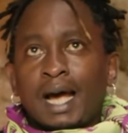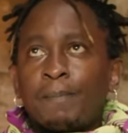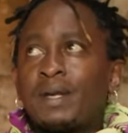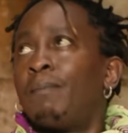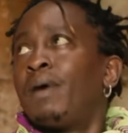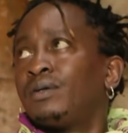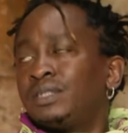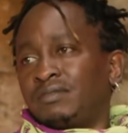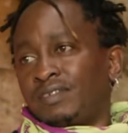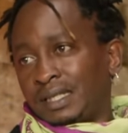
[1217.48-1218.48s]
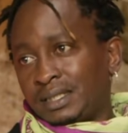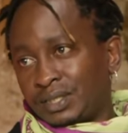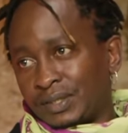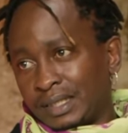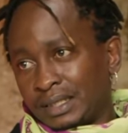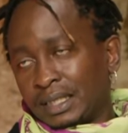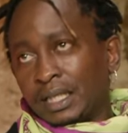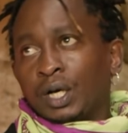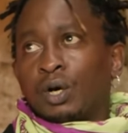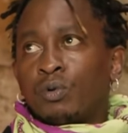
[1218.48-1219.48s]
Up in a mountain village, right?
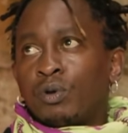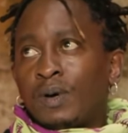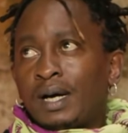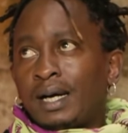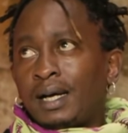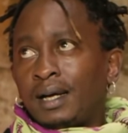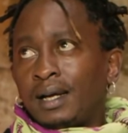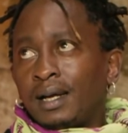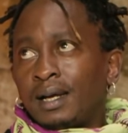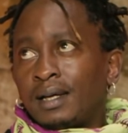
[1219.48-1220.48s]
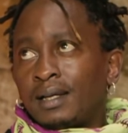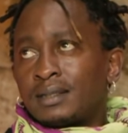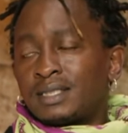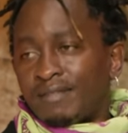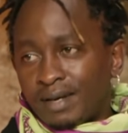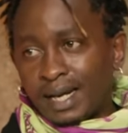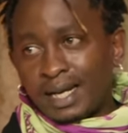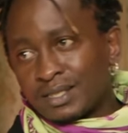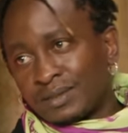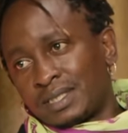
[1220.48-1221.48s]
We were 7
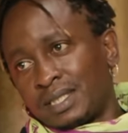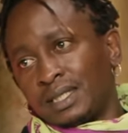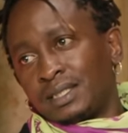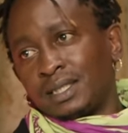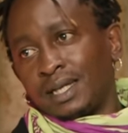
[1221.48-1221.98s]
guys on stage,